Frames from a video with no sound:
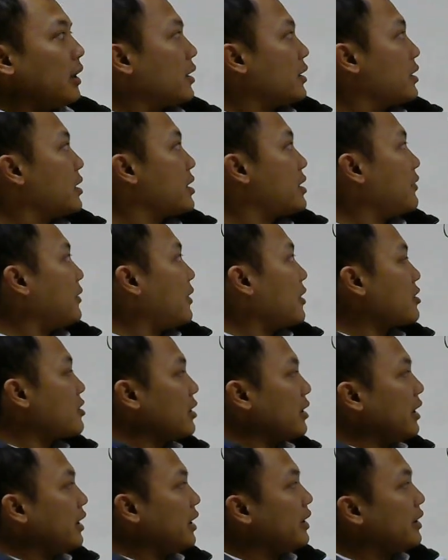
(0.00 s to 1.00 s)
this
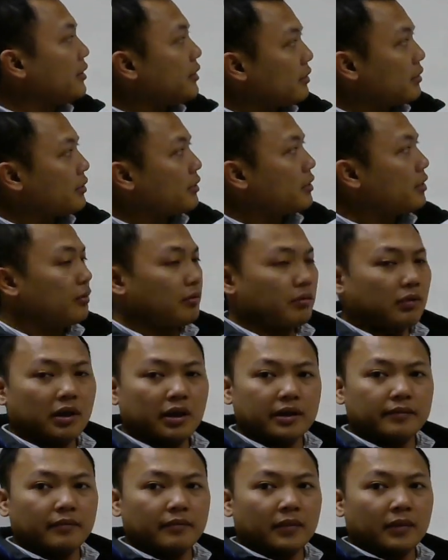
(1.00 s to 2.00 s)
function into two,
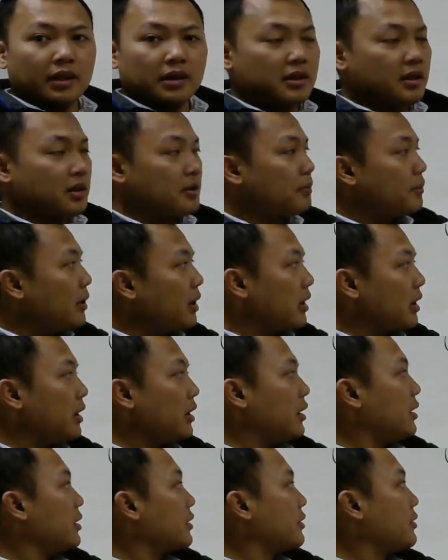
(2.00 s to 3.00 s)
right? Split
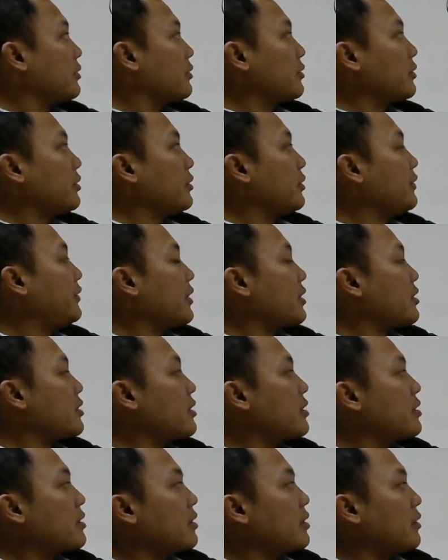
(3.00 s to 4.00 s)
it into two
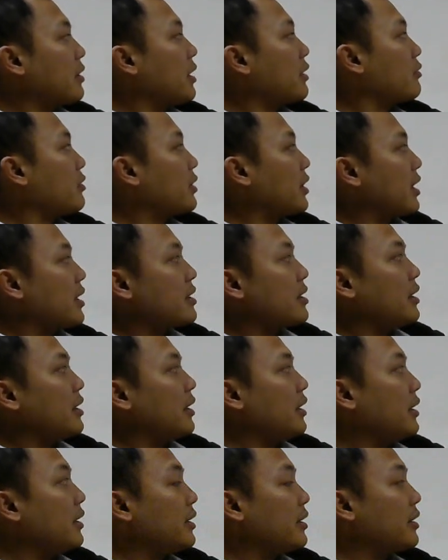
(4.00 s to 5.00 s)
functions so that we can
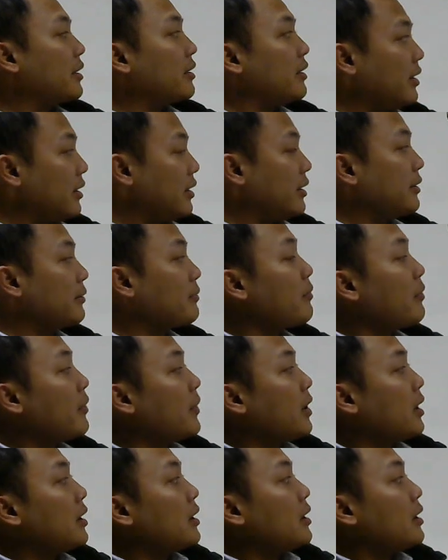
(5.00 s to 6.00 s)
see clear.
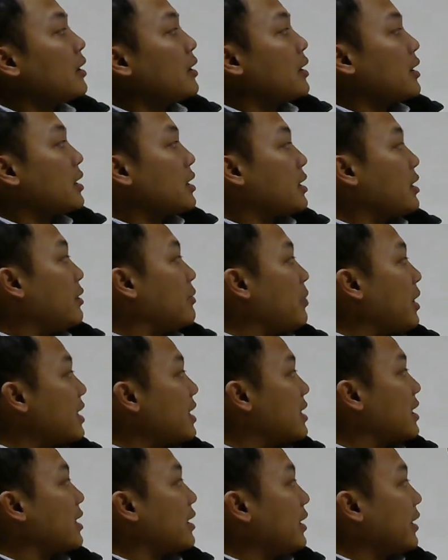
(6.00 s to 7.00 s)
So
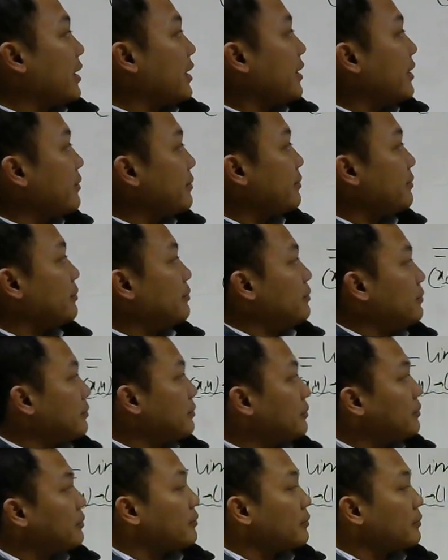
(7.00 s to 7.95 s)
basically, you